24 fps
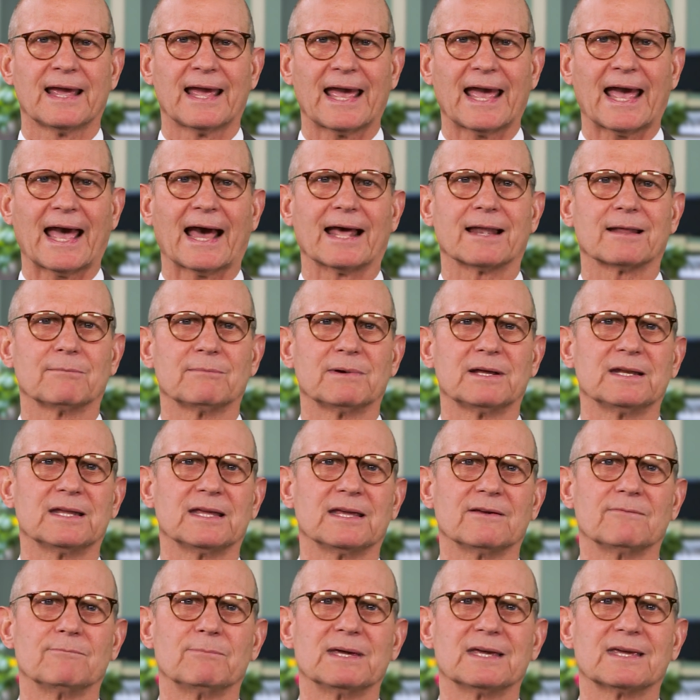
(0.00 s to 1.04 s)
Adam and
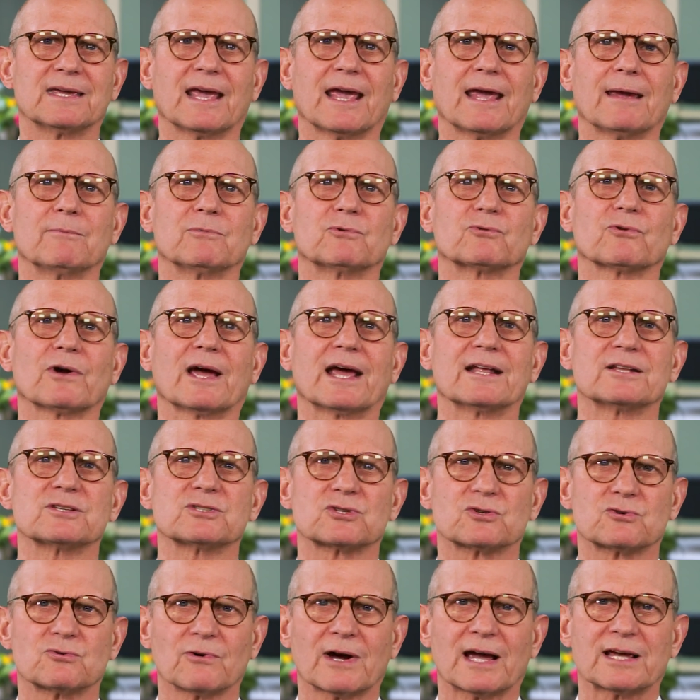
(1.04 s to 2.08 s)
Eve became
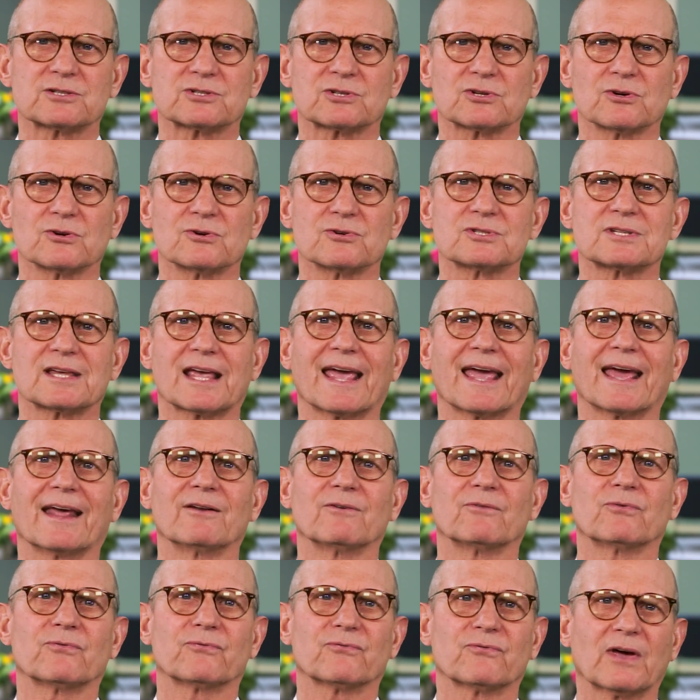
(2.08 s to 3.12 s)
transgressors
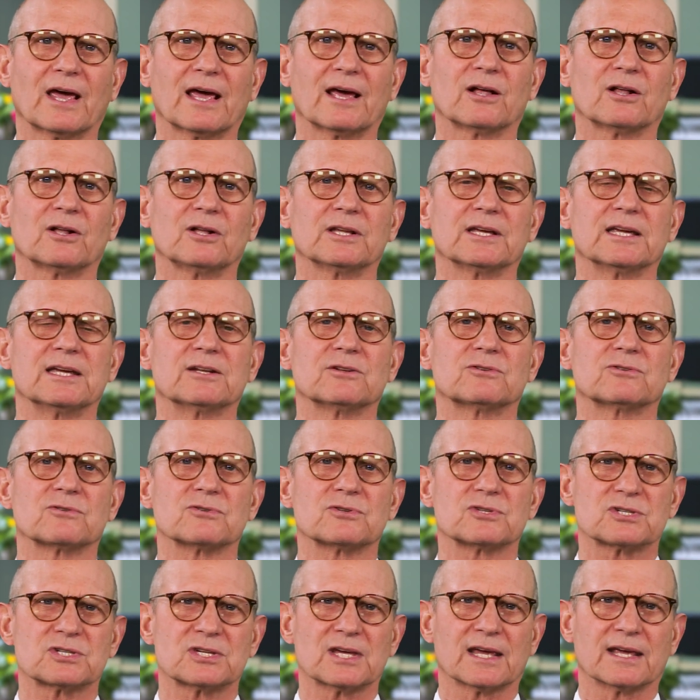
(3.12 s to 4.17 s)
and fell into
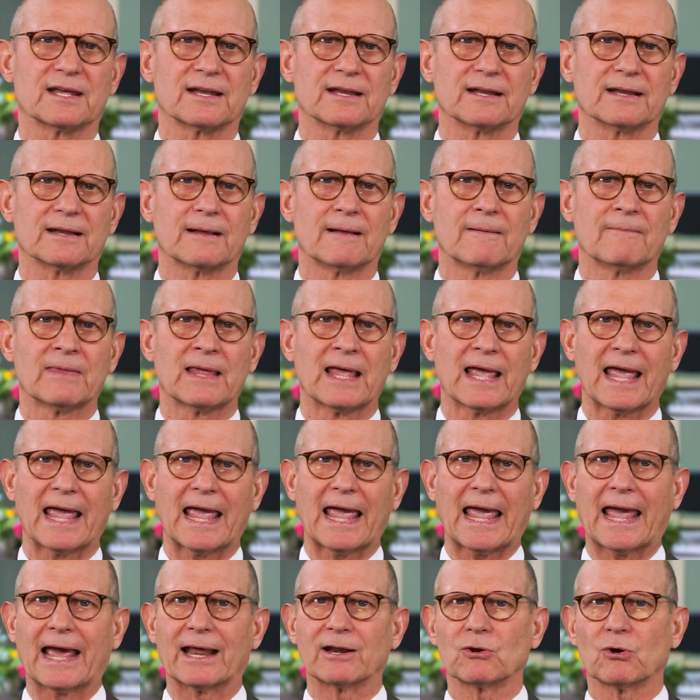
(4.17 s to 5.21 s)
sin
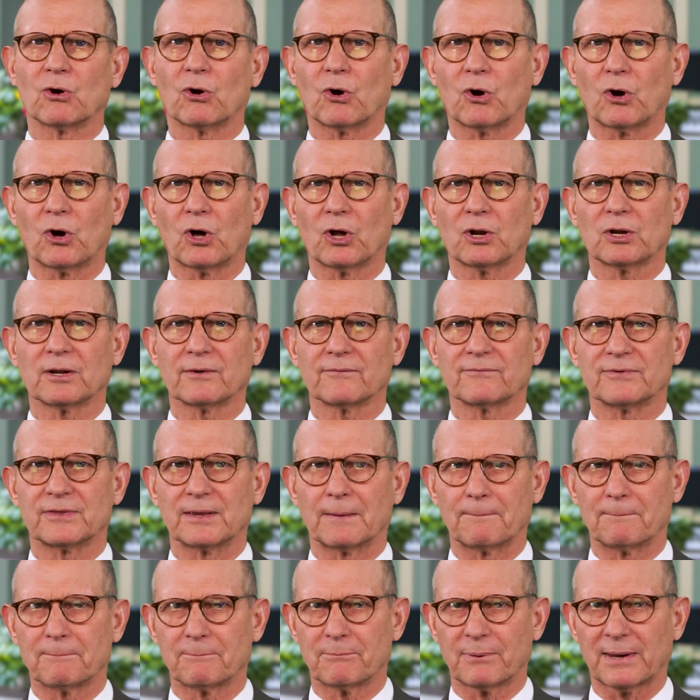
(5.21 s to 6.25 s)
and all of
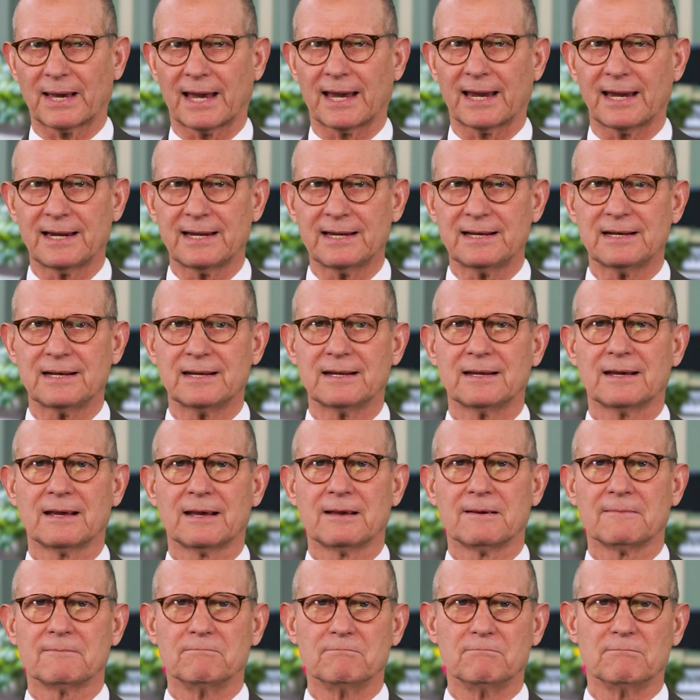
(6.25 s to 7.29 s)
the pain,
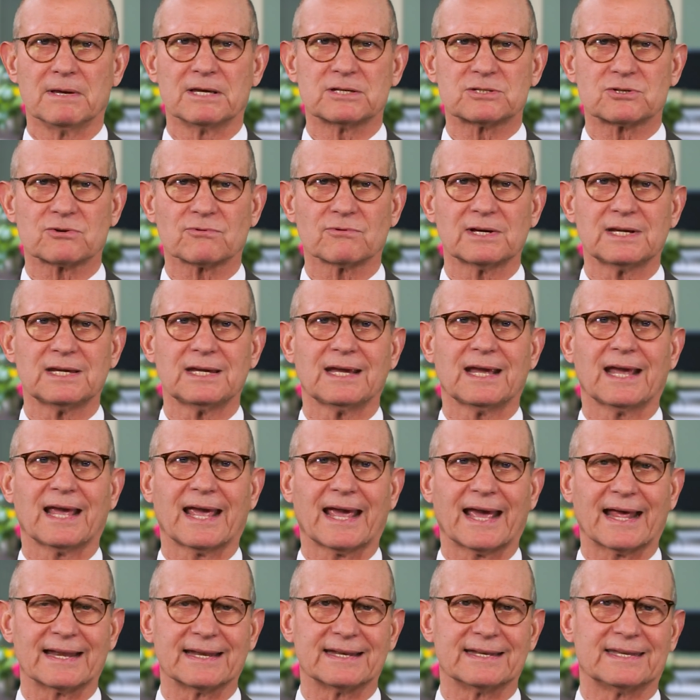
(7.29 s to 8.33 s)
misery,
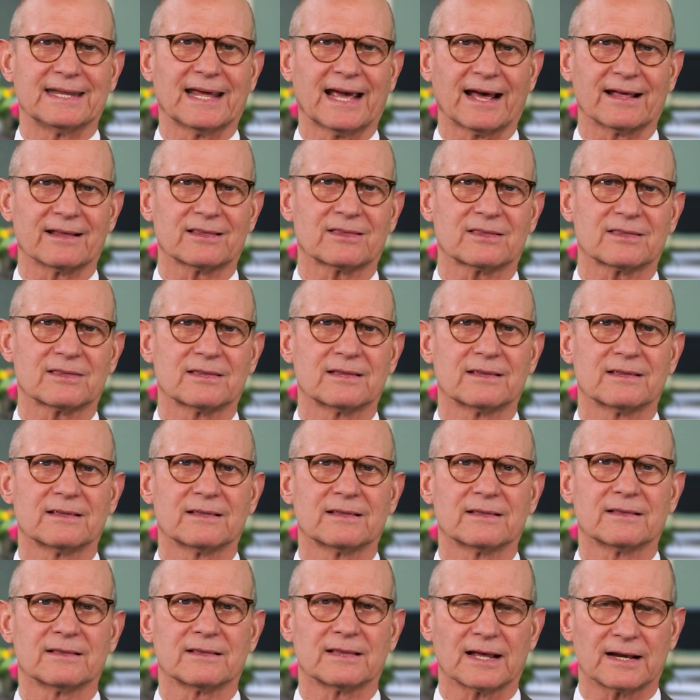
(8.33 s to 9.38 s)
and death
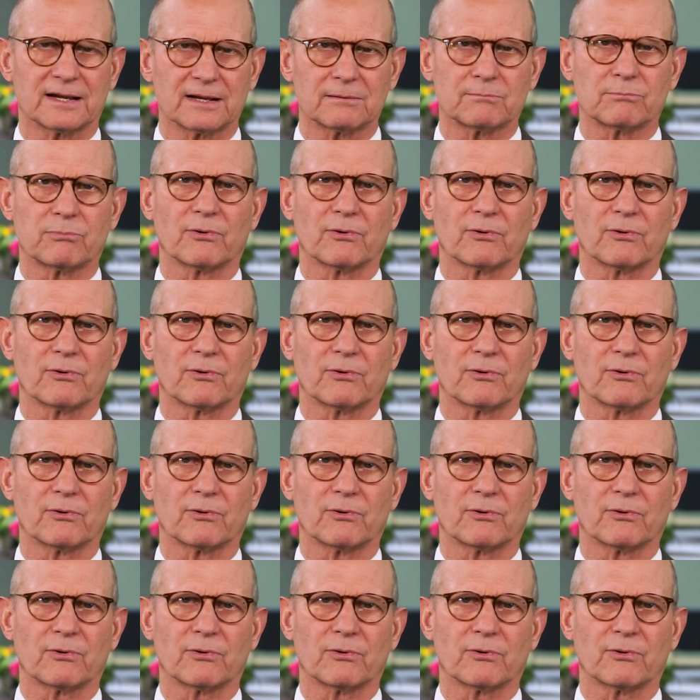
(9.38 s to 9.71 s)
that it